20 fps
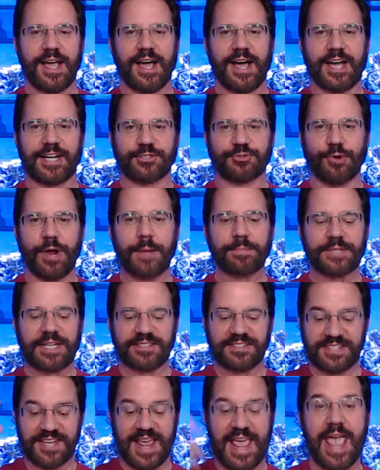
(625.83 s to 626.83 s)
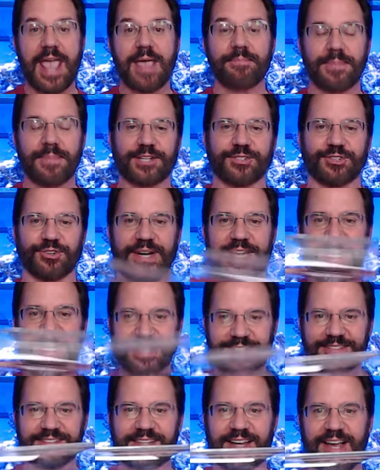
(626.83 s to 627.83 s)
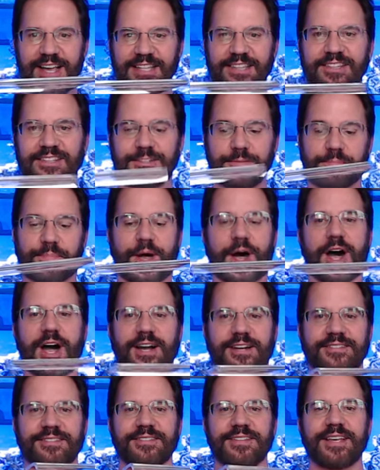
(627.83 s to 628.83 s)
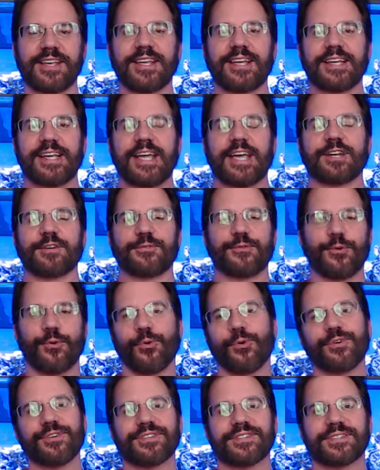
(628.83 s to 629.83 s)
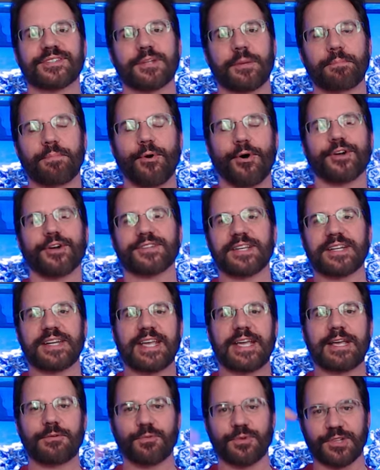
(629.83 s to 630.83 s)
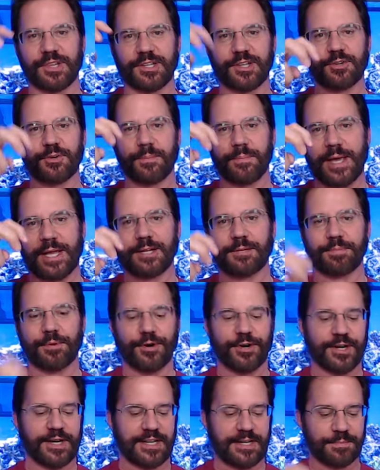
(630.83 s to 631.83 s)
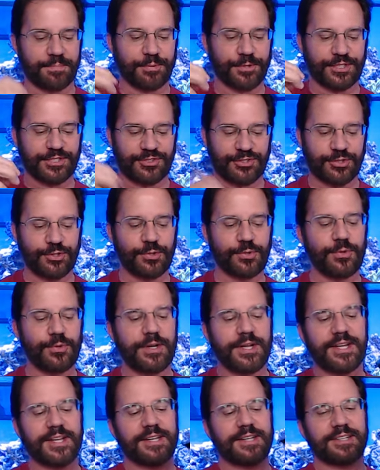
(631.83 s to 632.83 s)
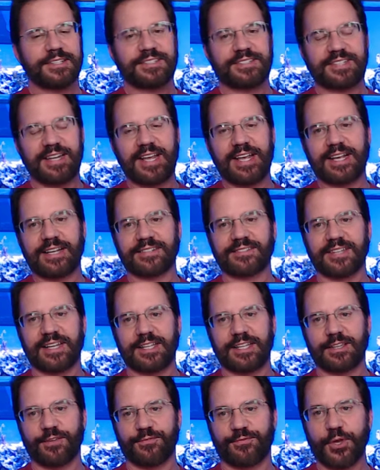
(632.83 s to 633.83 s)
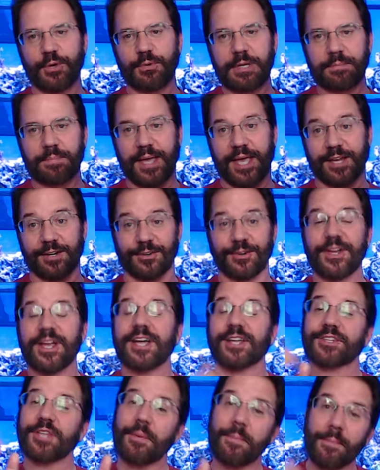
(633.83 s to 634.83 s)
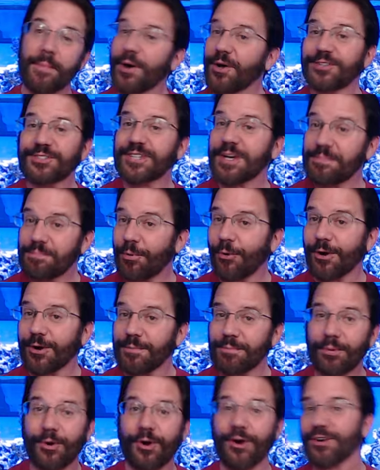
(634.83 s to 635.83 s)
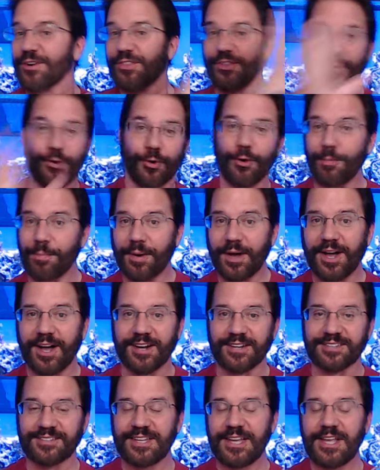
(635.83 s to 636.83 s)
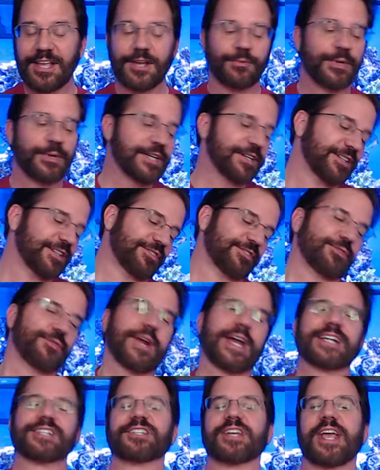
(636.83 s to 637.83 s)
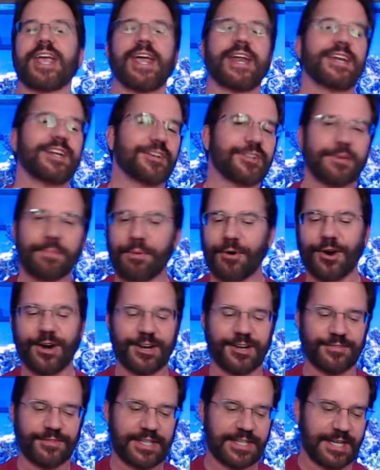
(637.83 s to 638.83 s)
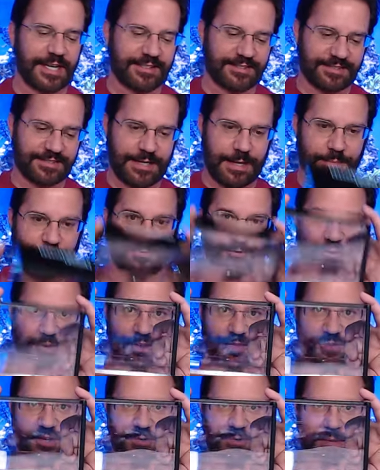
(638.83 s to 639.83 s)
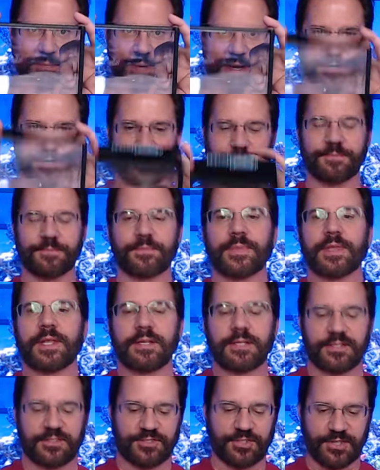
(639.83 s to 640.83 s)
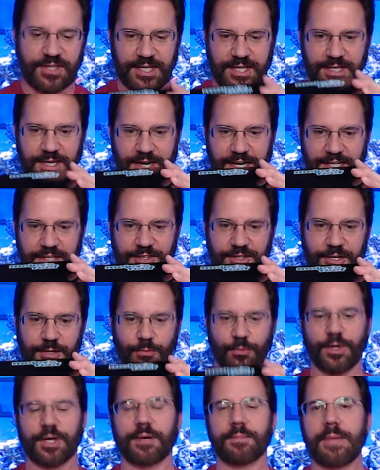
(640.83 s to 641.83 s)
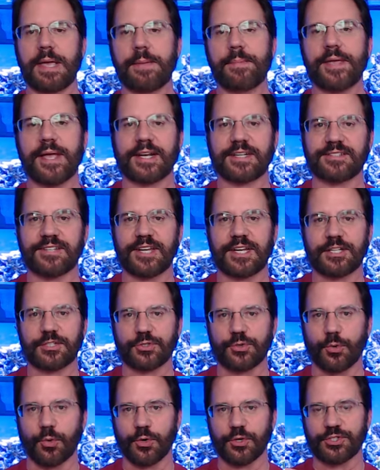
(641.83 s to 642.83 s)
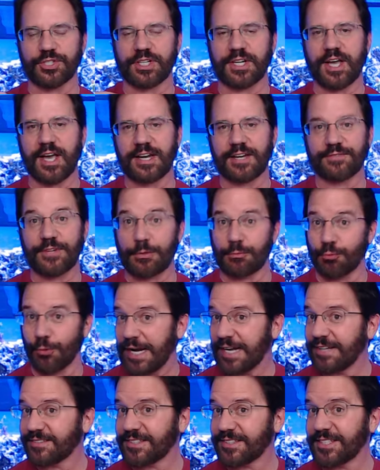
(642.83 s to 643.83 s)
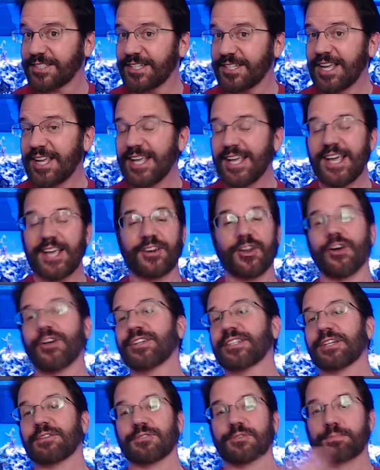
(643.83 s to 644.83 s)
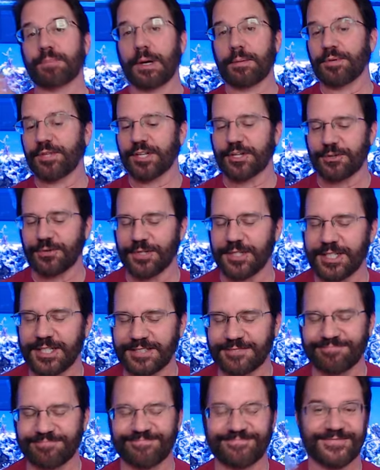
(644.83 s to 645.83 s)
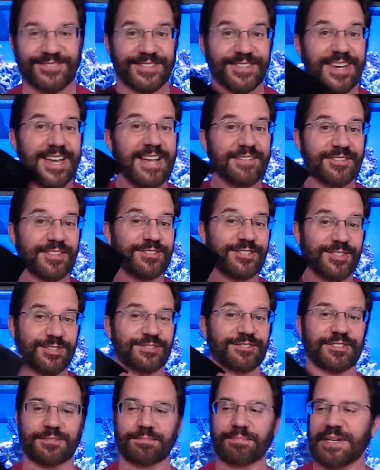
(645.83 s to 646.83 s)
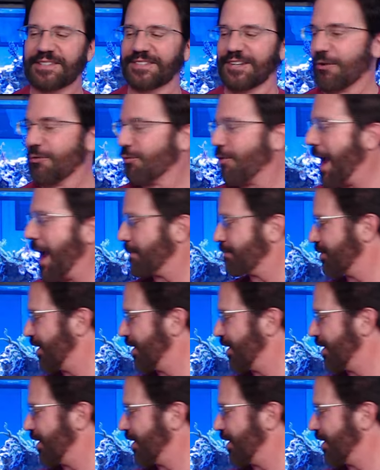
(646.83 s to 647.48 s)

I dropped a tape measure inside this box. And of course the part that hit with a little metal part and it put 2 dings in the viewing panel. The most important part of the whole box. We could have scratched any other part of it except for the viewing panel. So then I thought, well, maybe I can take a torch and kind of erase it. And all it did was bubble the acrylic. So I have this useless piece of crap